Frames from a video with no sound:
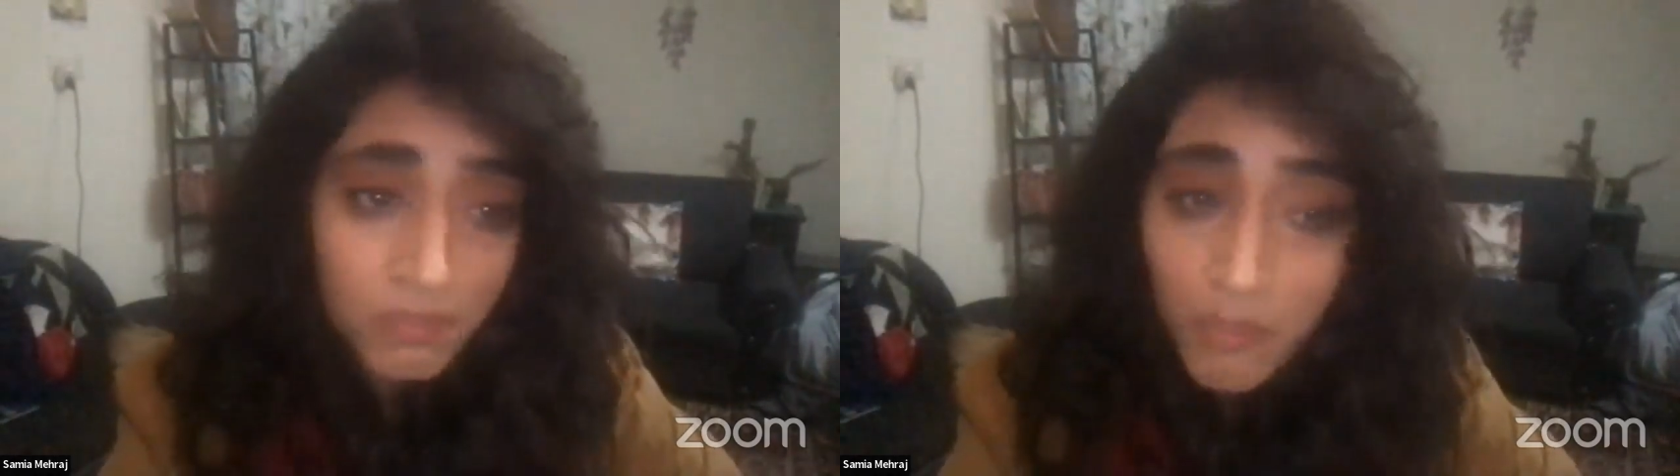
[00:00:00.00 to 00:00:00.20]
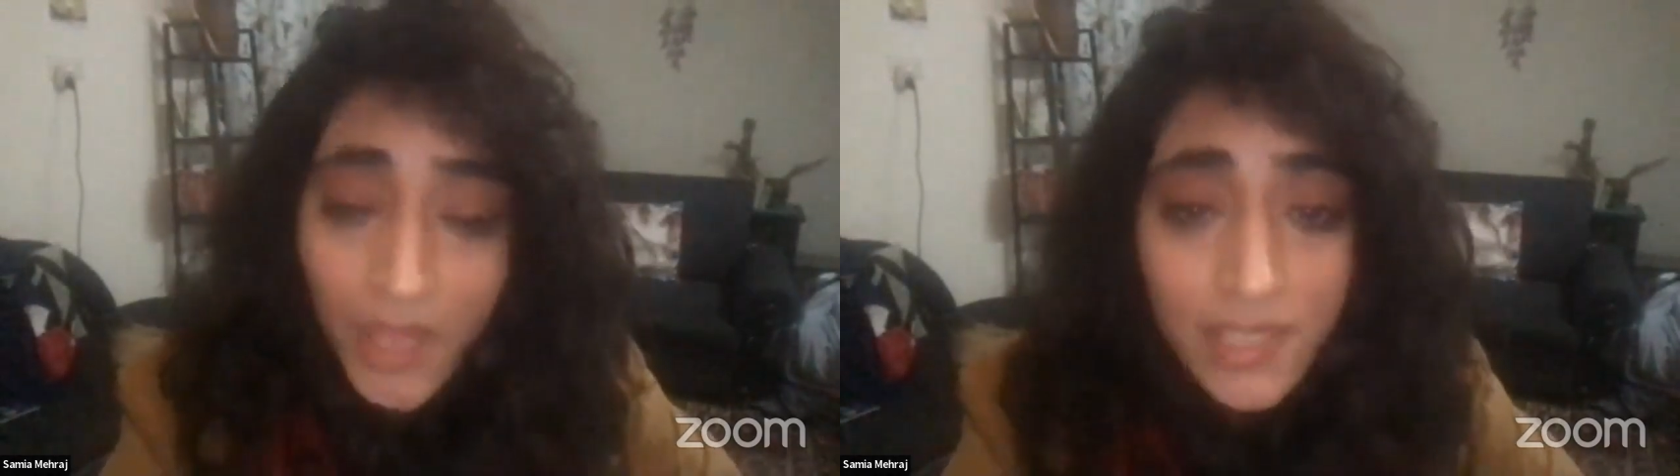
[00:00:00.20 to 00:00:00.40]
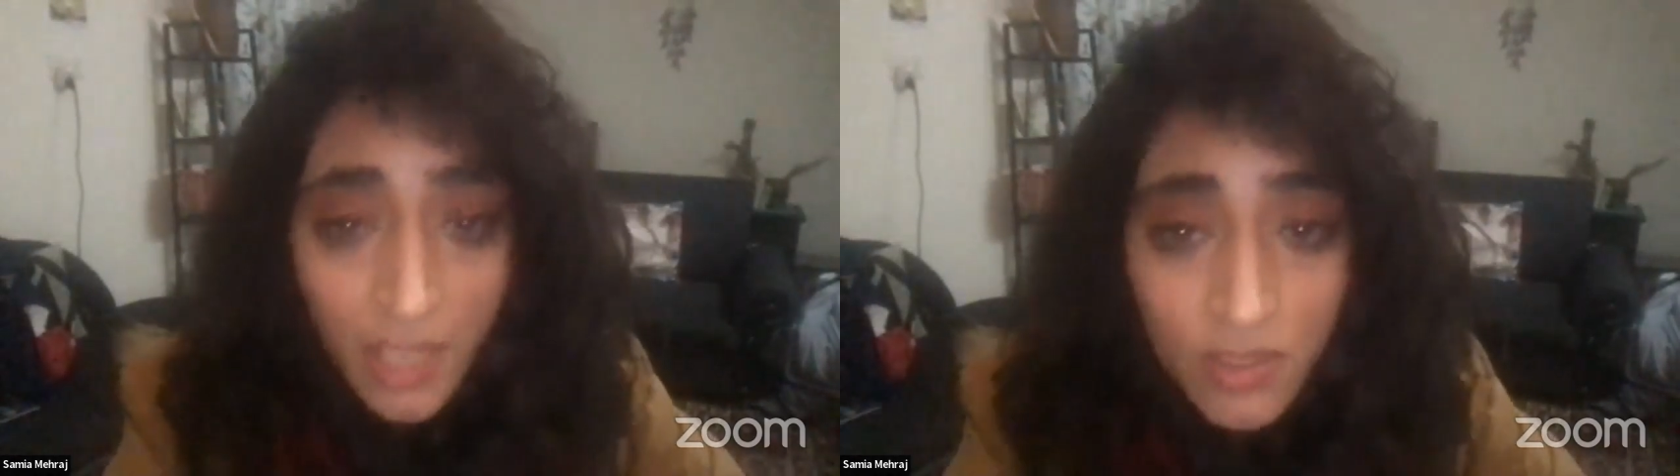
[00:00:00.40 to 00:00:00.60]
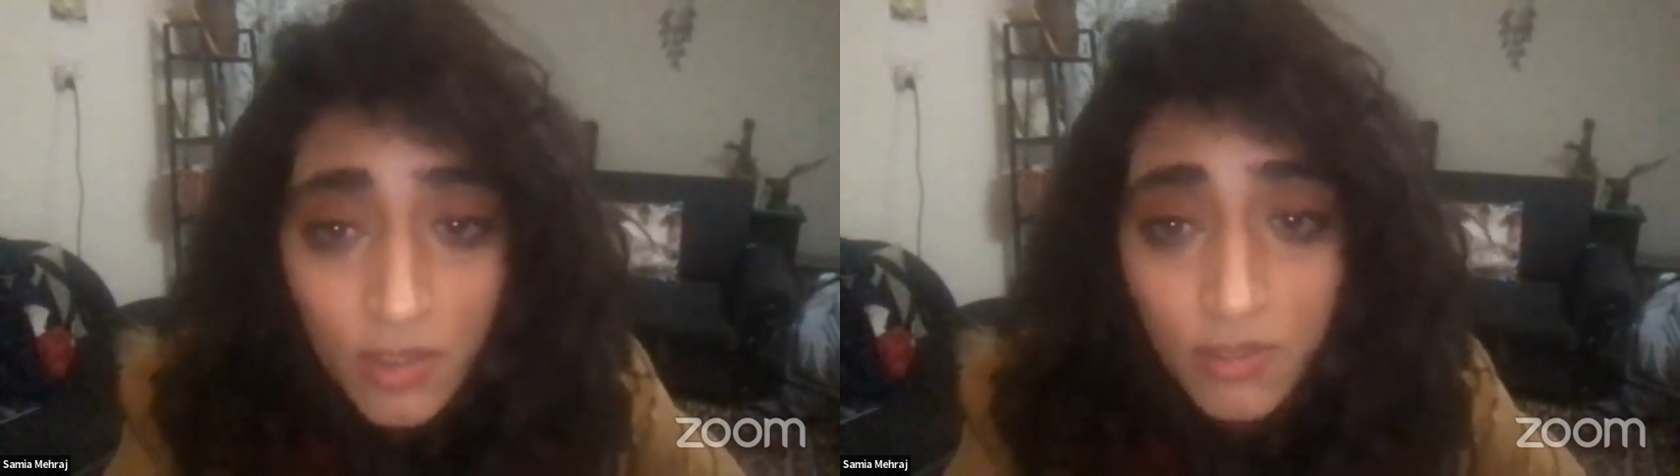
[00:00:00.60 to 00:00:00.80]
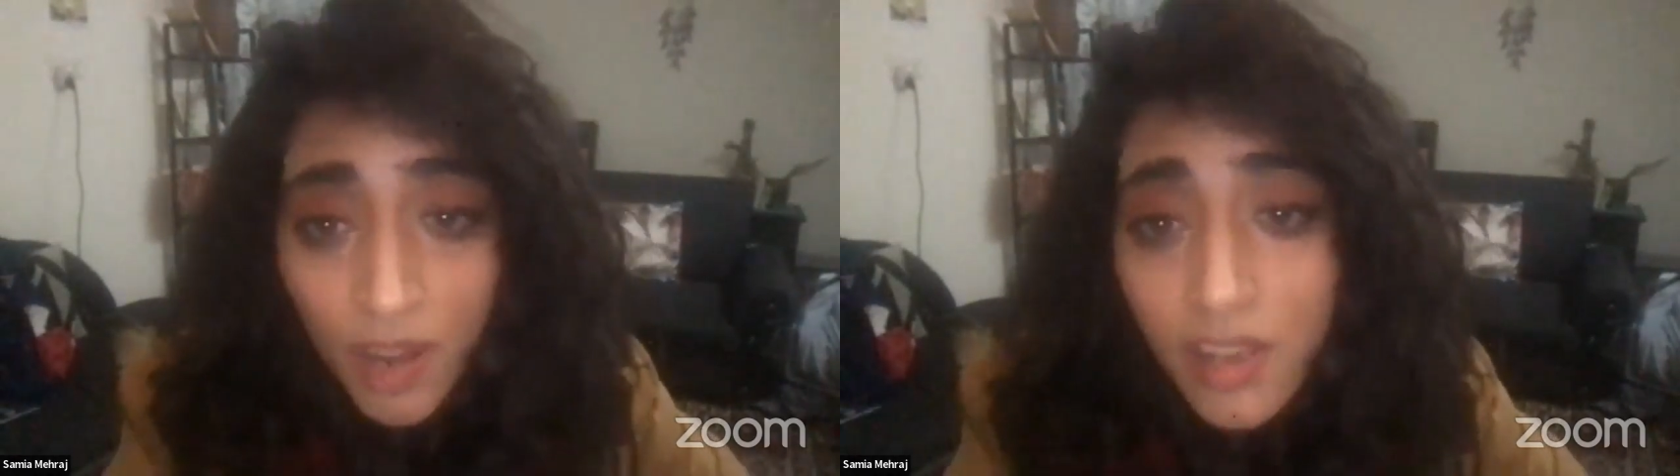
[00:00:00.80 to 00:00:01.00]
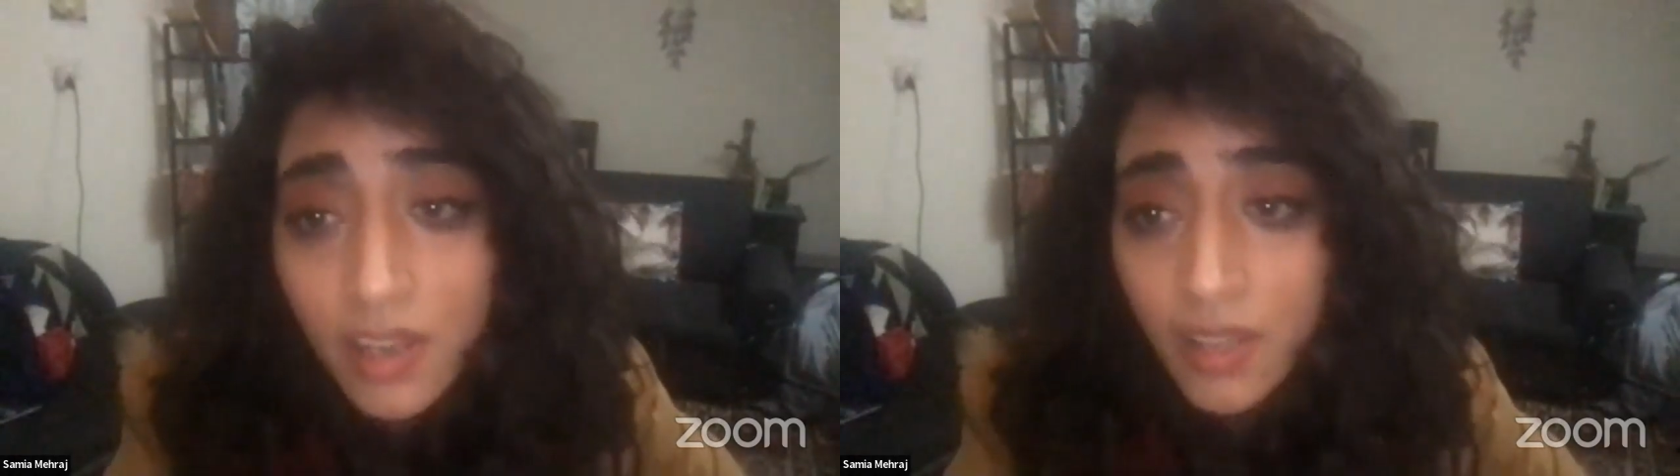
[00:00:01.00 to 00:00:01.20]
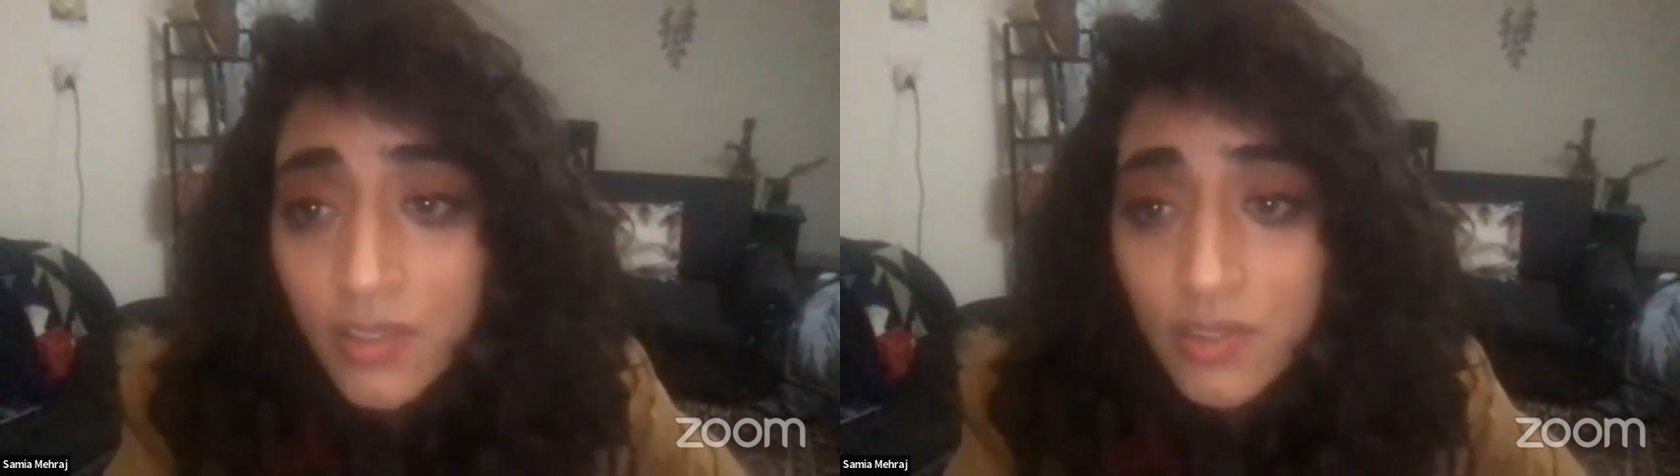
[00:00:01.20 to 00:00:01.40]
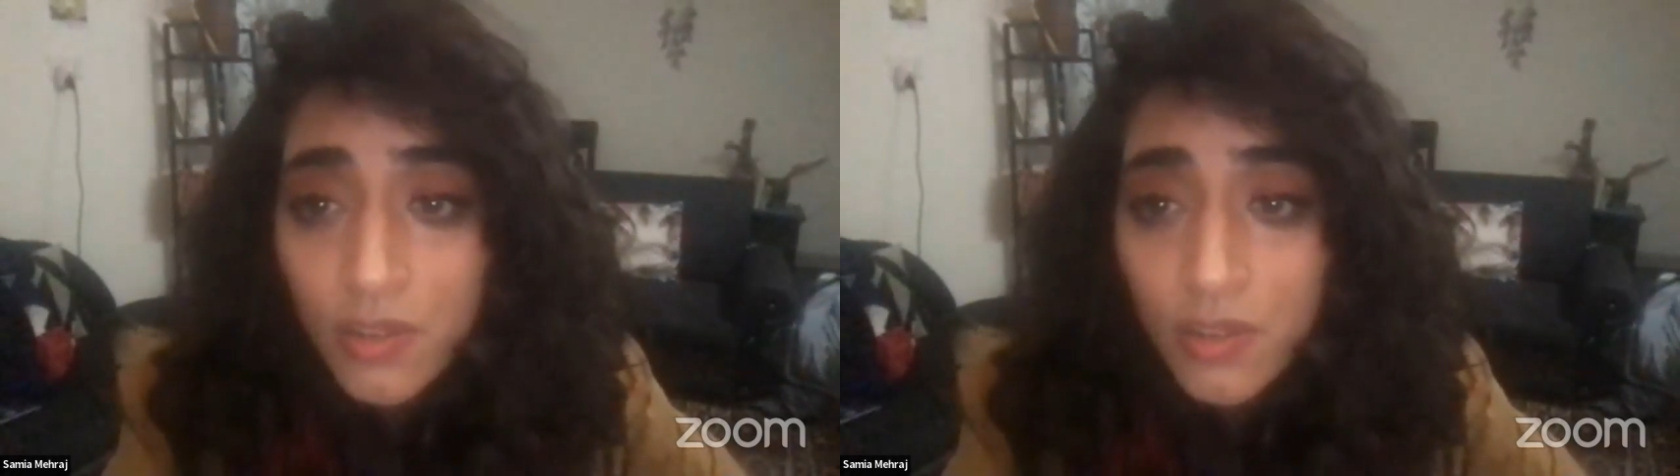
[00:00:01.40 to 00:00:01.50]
make sense of violence